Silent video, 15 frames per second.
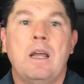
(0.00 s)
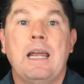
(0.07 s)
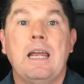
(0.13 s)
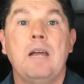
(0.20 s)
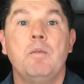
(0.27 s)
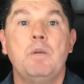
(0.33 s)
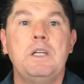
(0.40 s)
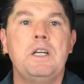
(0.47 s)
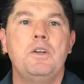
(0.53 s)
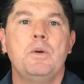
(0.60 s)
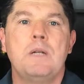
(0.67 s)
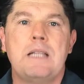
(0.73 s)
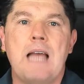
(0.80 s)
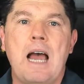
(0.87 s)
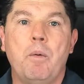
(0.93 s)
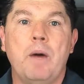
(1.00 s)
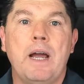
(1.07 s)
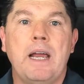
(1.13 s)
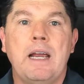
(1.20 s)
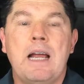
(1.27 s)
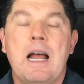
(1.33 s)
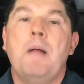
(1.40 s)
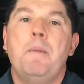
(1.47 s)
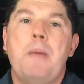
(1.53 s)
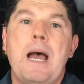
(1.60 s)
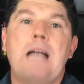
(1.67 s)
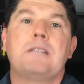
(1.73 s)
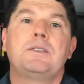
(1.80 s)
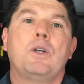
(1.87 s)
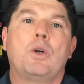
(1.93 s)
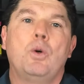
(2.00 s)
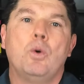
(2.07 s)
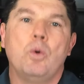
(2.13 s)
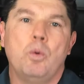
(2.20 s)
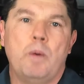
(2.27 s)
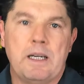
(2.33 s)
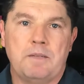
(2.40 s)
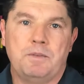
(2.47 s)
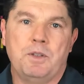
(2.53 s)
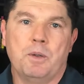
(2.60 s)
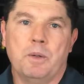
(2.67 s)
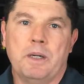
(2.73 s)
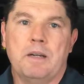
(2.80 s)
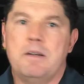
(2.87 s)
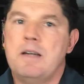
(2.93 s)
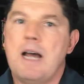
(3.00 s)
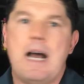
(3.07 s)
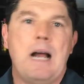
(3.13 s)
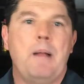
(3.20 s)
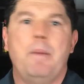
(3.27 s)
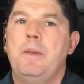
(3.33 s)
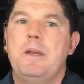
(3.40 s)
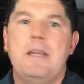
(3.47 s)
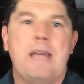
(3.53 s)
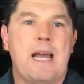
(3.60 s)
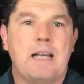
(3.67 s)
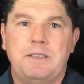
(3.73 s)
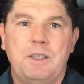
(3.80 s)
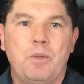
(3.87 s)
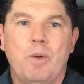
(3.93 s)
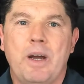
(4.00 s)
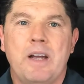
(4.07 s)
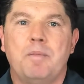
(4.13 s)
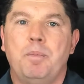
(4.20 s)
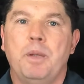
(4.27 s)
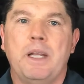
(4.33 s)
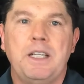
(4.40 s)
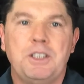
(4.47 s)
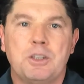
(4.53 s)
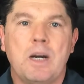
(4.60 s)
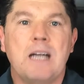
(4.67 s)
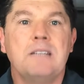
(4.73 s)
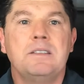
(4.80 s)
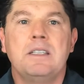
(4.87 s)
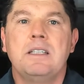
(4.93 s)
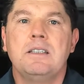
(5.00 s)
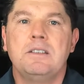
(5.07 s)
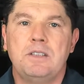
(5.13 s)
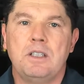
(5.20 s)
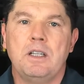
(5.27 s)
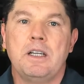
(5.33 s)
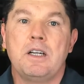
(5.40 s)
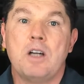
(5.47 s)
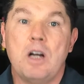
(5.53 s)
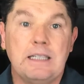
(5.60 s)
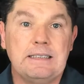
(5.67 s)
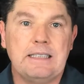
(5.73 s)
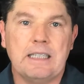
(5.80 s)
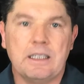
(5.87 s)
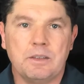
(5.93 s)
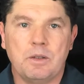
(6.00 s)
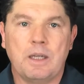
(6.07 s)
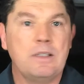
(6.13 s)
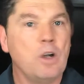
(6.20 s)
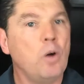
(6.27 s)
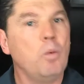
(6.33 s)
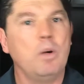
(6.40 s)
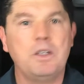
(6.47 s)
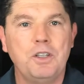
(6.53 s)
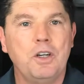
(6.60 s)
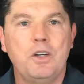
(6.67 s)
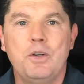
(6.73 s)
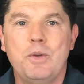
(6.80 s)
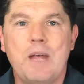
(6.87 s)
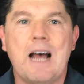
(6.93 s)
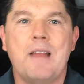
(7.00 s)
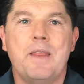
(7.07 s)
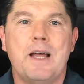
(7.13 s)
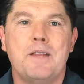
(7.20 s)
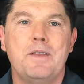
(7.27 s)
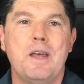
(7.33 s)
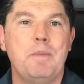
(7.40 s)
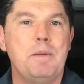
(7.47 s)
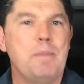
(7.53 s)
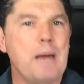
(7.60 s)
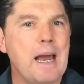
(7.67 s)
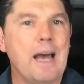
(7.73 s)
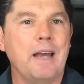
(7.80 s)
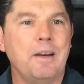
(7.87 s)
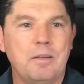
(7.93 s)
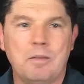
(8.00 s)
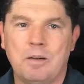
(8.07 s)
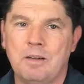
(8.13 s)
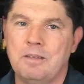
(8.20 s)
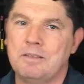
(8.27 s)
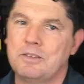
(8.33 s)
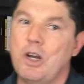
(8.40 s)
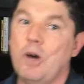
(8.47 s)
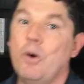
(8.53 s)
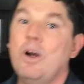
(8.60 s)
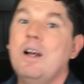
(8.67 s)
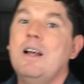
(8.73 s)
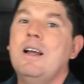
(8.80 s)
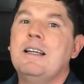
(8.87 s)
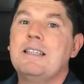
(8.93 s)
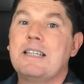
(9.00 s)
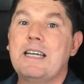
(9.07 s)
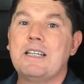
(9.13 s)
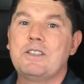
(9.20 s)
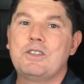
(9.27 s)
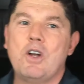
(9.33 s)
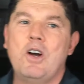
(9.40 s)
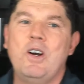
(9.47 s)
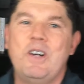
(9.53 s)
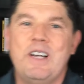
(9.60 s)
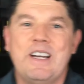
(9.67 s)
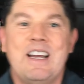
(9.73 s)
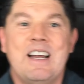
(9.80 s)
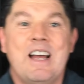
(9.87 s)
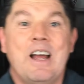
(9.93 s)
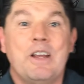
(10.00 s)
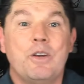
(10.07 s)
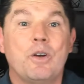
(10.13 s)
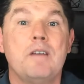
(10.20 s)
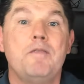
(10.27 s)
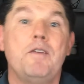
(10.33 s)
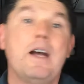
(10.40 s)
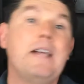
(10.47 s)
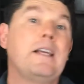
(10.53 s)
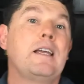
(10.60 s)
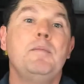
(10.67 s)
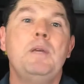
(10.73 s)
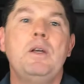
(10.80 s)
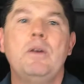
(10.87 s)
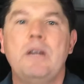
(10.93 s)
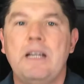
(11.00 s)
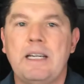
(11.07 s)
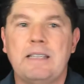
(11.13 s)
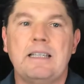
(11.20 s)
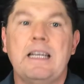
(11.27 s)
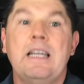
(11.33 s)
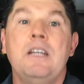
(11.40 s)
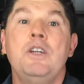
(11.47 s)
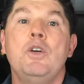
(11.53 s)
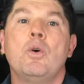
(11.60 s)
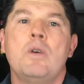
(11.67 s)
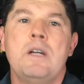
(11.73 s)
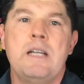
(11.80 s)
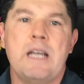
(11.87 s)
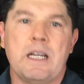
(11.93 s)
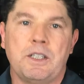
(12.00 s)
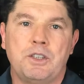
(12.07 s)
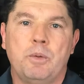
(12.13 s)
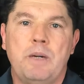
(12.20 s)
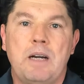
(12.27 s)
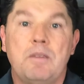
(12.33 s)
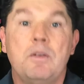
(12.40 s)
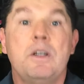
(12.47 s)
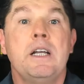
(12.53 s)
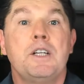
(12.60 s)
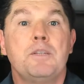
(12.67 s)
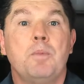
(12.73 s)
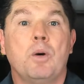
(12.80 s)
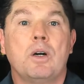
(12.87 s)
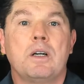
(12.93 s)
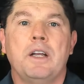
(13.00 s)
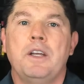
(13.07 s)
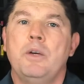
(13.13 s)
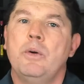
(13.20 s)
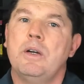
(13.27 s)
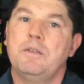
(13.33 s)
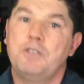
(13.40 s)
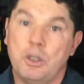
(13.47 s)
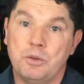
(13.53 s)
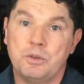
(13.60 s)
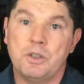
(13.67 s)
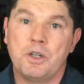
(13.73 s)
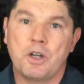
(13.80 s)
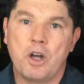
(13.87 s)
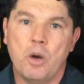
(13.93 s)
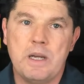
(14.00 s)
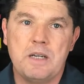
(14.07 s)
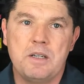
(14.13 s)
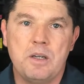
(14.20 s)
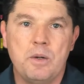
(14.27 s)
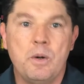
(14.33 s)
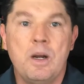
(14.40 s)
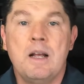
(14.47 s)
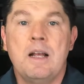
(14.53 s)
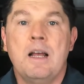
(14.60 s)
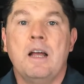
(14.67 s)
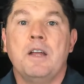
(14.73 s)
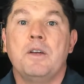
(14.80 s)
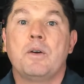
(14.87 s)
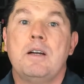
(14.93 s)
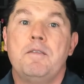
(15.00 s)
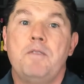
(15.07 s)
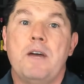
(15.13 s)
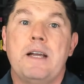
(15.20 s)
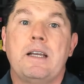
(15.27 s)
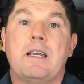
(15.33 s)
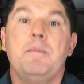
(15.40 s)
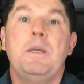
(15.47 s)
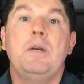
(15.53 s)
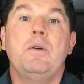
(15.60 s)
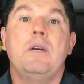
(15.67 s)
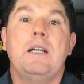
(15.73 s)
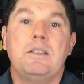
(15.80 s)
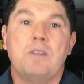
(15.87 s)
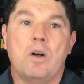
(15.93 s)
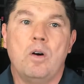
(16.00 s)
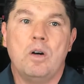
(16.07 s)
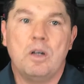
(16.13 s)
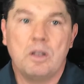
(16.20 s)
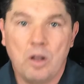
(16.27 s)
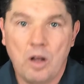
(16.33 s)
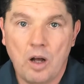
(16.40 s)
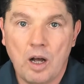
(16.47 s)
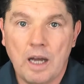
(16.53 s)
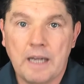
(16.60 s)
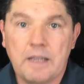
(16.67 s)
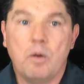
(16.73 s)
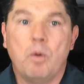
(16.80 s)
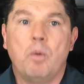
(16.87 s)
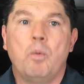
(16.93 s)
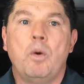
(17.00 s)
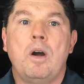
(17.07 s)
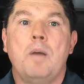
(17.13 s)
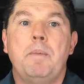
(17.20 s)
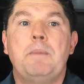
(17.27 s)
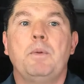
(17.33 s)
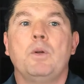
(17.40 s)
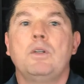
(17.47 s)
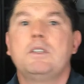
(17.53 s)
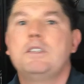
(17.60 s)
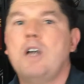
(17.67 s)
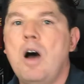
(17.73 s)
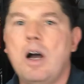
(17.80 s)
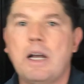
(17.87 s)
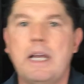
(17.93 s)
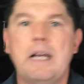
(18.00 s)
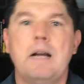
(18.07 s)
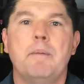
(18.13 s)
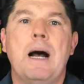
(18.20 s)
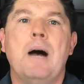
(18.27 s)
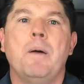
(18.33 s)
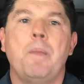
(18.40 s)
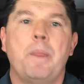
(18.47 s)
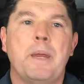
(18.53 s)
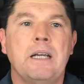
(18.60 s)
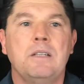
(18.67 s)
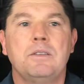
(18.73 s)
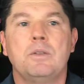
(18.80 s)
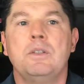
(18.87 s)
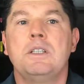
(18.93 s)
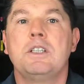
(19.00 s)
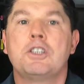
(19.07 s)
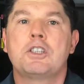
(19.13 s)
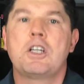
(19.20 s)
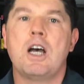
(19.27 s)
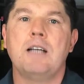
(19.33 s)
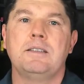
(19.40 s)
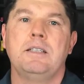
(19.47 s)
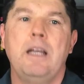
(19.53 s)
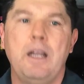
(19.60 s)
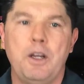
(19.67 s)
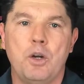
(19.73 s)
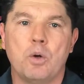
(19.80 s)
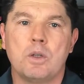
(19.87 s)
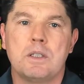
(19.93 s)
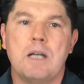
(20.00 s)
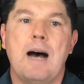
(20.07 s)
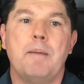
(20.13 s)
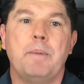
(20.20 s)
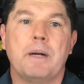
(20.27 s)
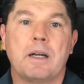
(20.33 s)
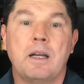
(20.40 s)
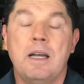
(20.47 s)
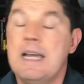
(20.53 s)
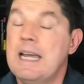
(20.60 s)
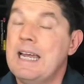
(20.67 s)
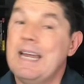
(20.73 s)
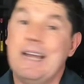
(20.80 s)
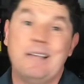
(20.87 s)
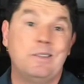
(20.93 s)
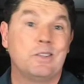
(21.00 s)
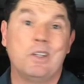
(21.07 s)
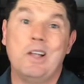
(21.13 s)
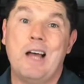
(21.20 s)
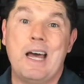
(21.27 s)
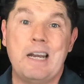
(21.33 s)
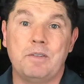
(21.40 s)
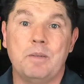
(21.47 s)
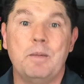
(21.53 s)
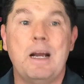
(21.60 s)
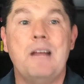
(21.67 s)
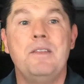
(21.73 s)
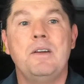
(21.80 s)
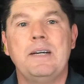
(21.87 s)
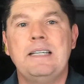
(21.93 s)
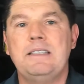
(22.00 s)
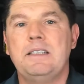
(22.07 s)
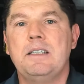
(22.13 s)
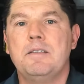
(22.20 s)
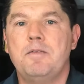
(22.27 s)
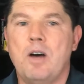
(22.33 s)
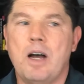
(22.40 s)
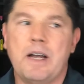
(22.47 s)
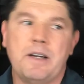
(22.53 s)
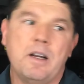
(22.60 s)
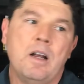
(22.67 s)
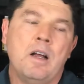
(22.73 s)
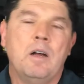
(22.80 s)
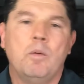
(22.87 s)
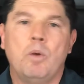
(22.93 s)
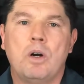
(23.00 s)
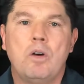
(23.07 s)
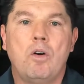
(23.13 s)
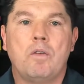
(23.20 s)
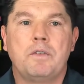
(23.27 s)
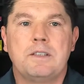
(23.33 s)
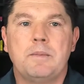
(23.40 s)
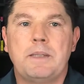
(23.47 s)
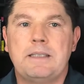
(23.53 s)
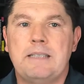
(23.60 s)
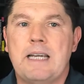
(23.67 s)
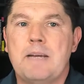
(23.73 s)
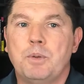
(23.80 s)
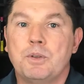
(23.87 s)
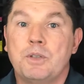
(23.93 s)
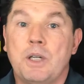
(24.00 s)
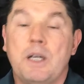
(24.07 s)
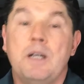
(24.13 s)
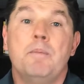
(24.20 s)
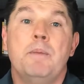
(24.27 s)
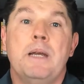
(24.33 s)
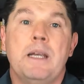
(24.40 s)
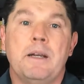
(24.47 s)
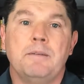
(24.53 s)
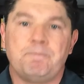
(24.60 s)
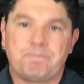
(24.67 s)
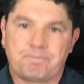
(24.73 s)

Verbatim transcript: And when you do it that way, that's the cool way of doing it, not the nasty way of plagiarizing and stealing content. I don't want you to do that. That that'd be bad. So to get started, you're going to find communities in your niche. So, whatever niche market you have chosen to go into, you're going to find communities online where people are talking about things or discussing your topic. And there's a lot of them, and they're easy to find. We'll go over some examples in a minute.